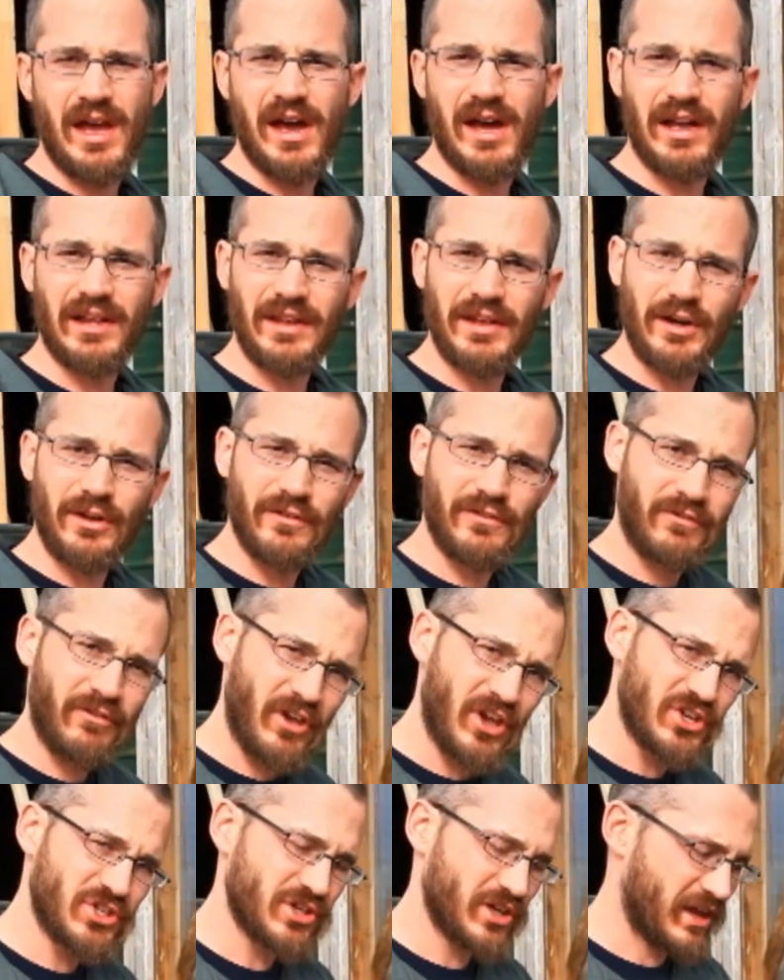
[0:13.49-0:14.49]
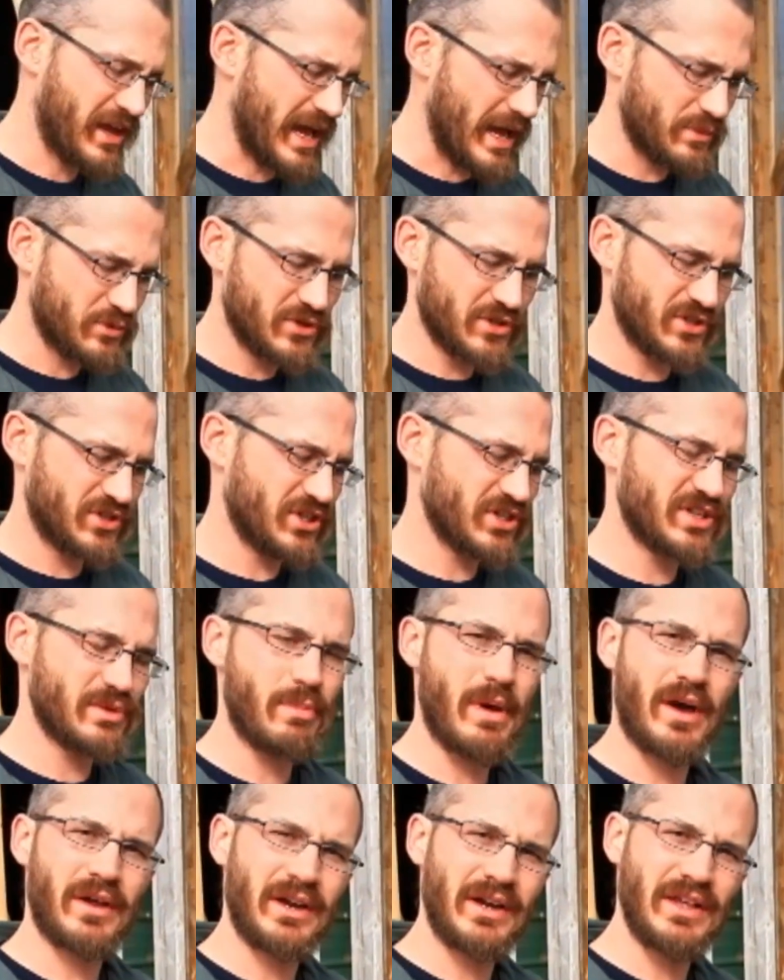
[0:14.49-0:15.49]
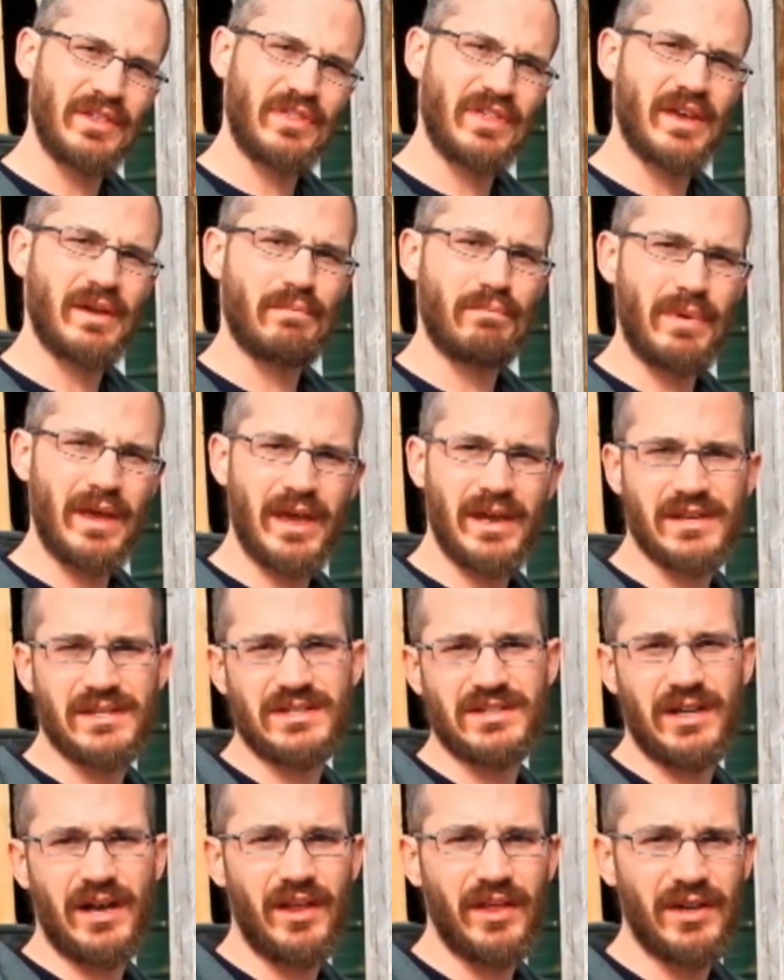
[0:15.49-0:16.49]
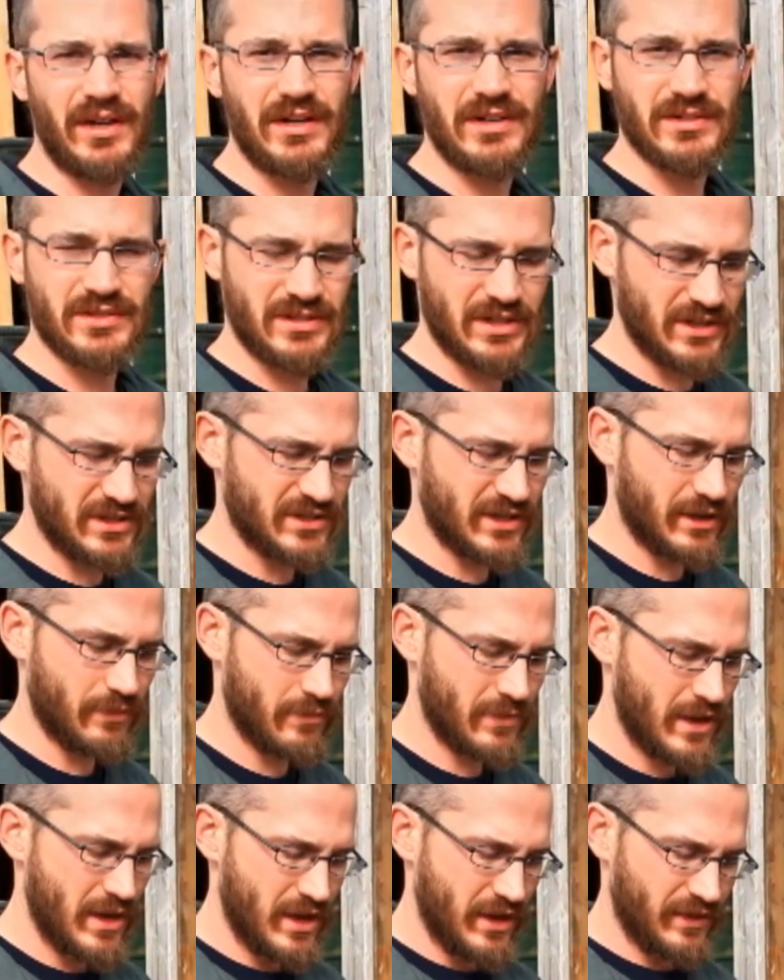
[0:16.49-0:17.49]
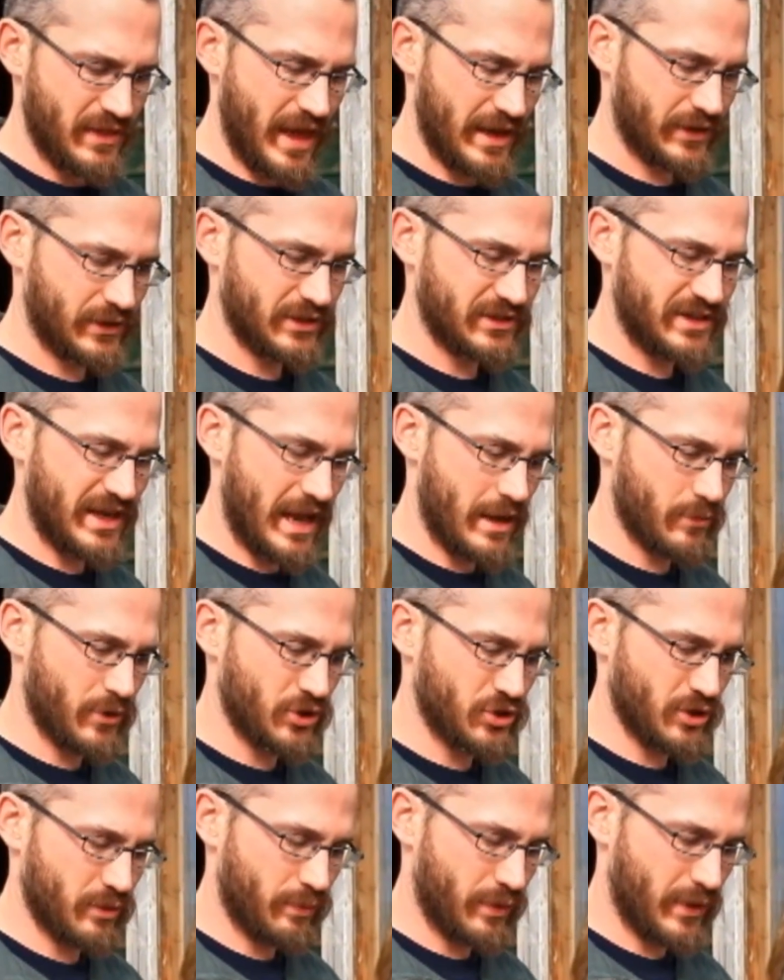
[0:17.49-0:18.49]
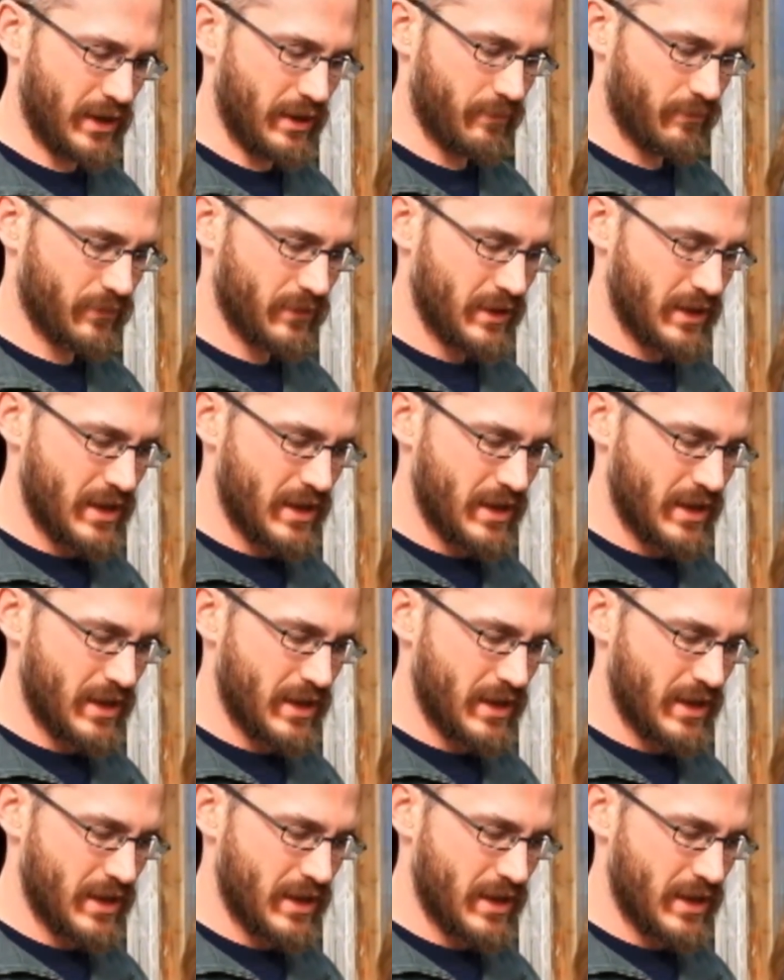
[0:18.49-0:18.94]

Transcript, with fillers: uh, little fish, it captures just about anything big and solid in your system that could damage your pump.